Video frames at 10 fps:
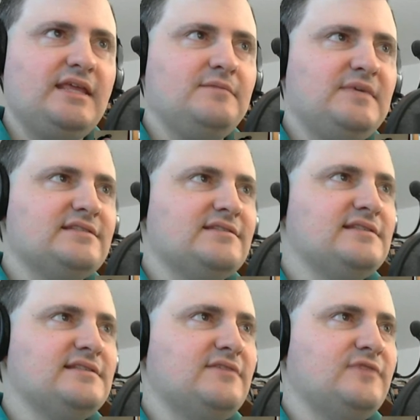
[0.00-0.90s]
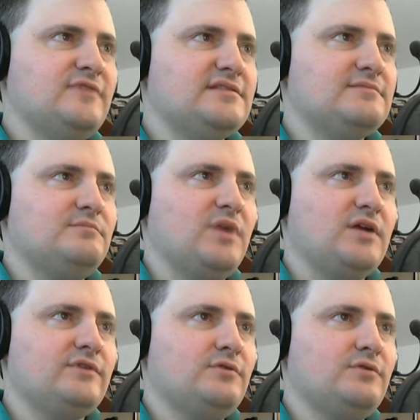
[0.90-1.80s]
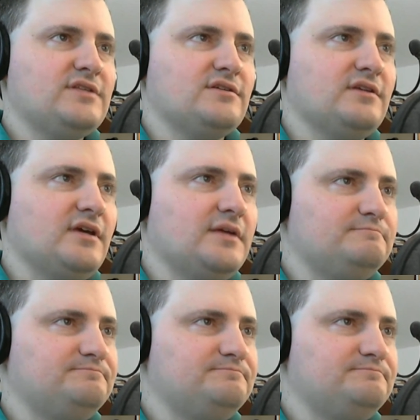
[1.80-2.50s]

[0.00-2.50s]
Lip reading: enemies and see if it's part of your quest or not.